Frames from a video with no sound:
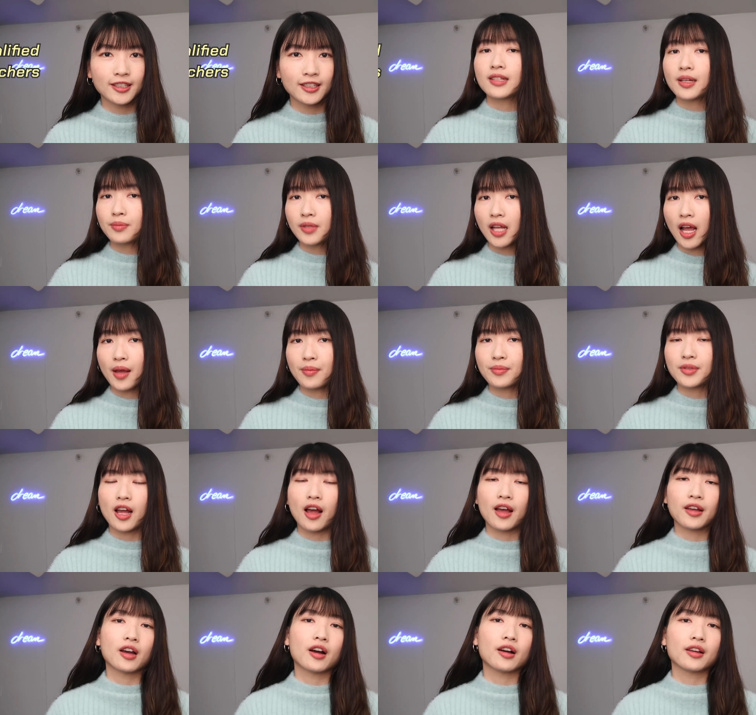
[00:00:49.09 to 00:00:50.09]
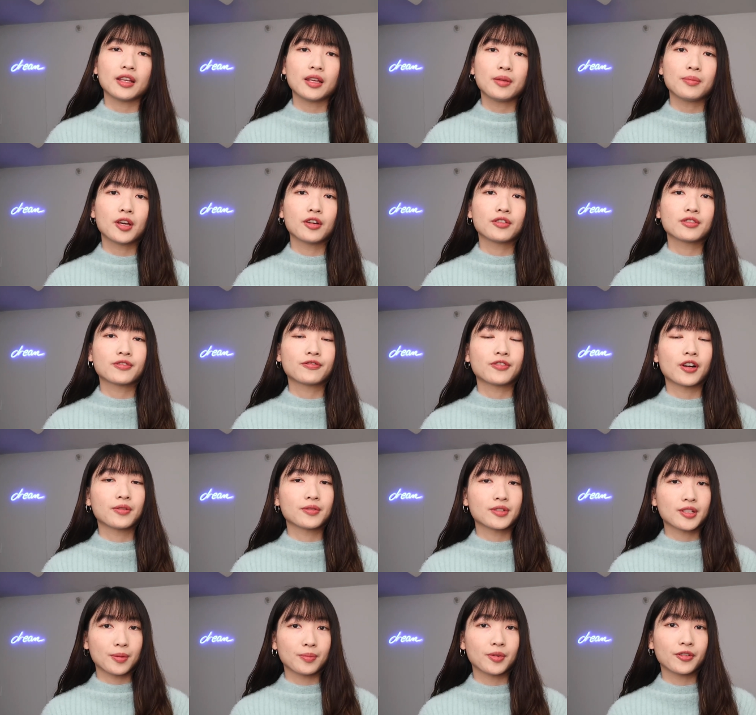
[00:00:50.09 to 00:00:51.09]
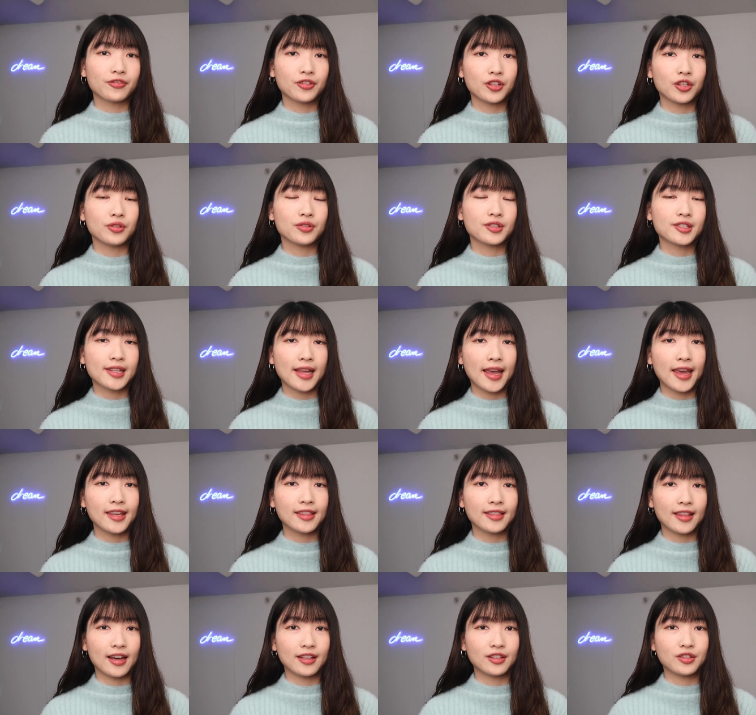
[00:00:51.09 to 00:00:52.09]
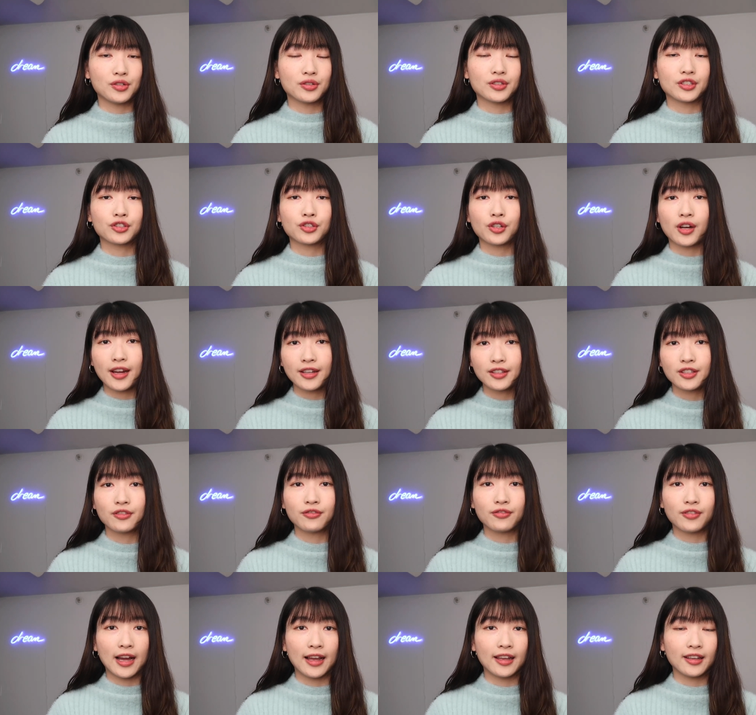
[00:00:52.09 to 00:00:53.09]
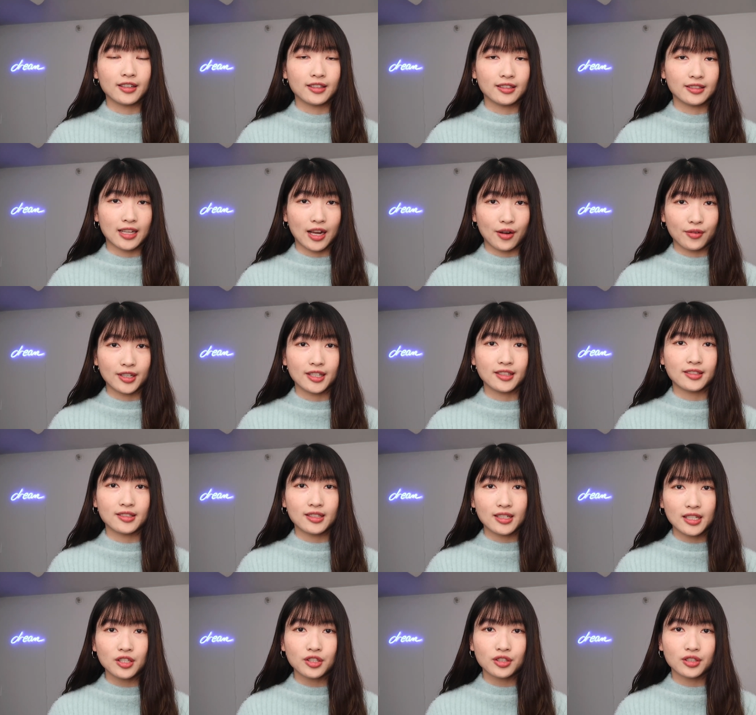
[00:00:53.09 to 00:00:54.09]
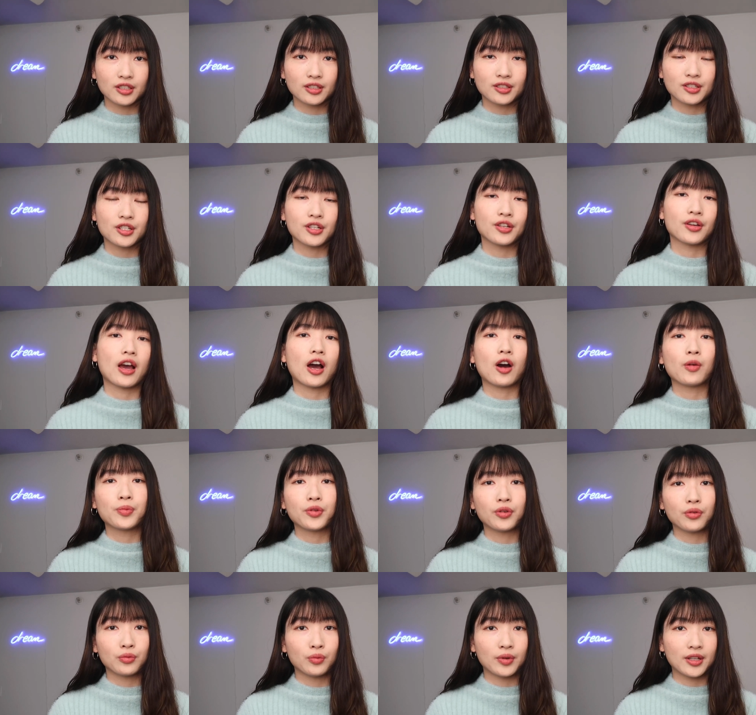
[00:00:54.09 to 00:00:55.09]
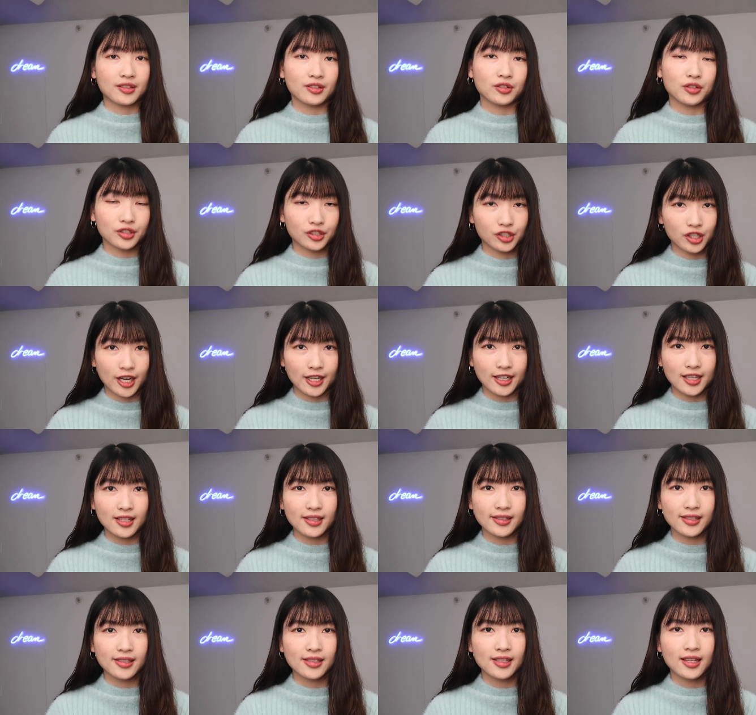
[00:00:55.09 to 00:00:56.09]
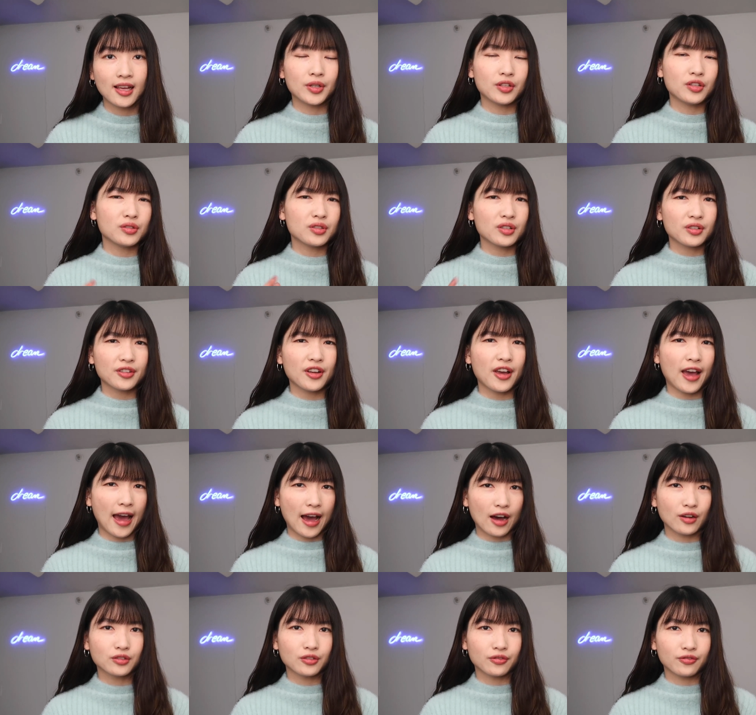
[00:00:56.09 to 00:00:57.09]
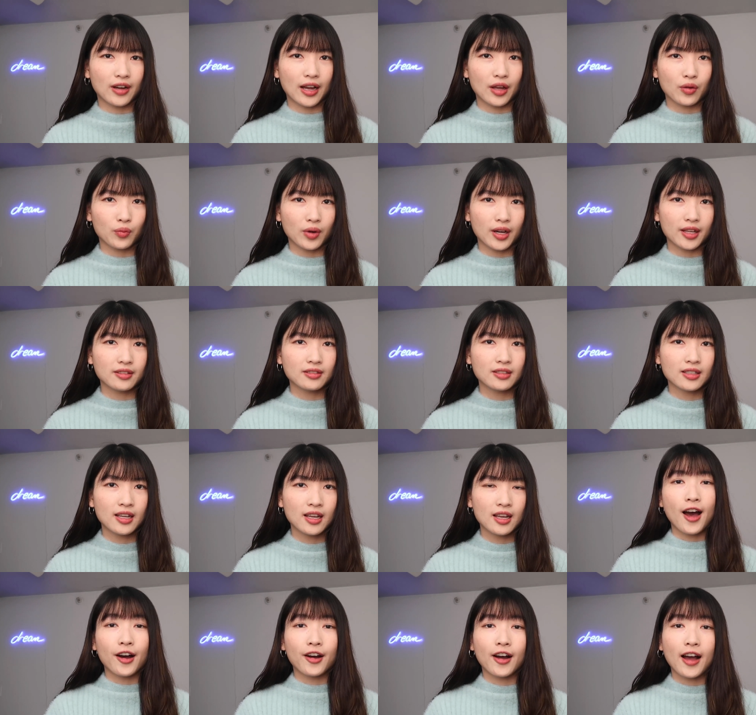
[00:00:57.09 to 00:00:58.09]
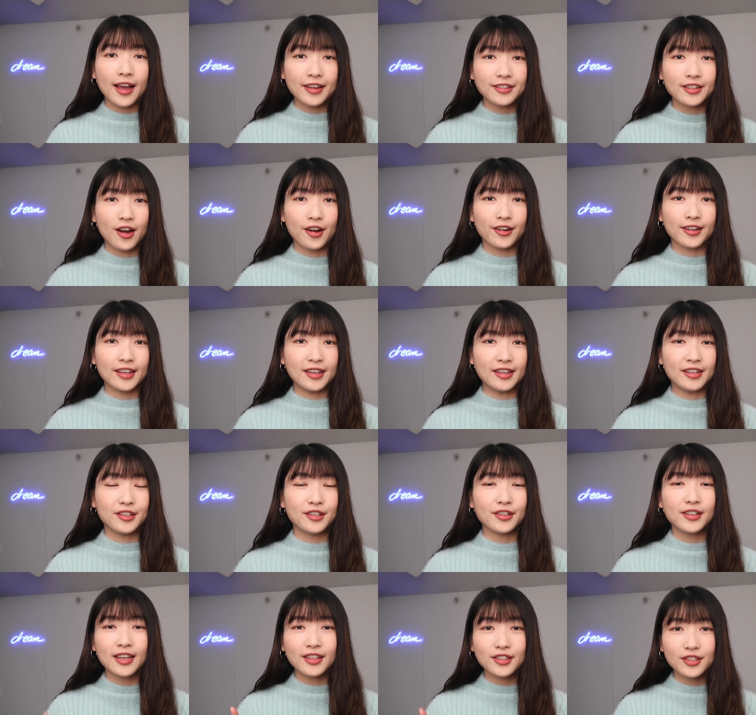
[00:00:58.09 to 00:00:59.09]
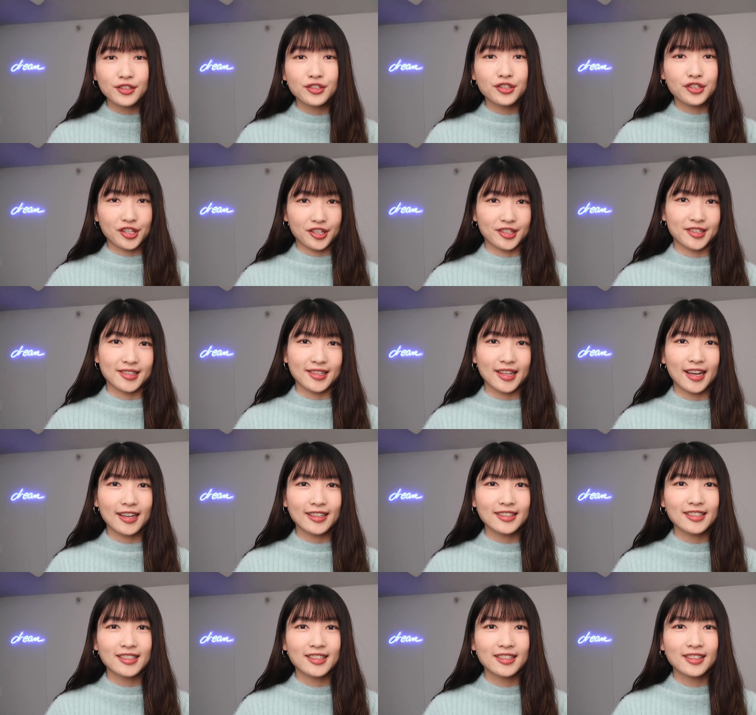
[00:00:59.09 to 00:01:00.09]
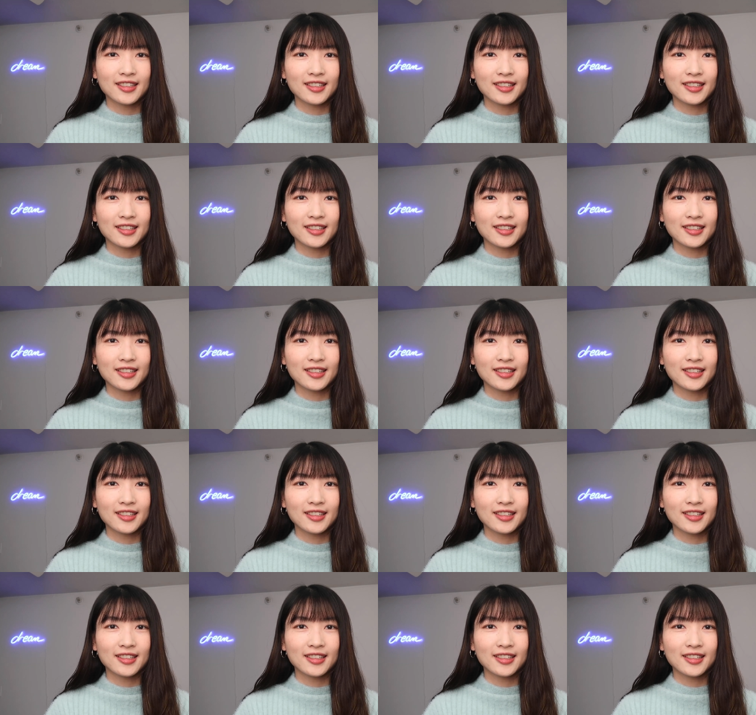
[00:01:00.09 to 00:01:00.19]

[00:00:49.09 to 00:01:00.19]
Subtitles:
Sometimes I got emails from some of you saying that you're trying to find a Taiwanese teacher to help you with your Chinese, but you don't know how to find one. On italki, you can do just that.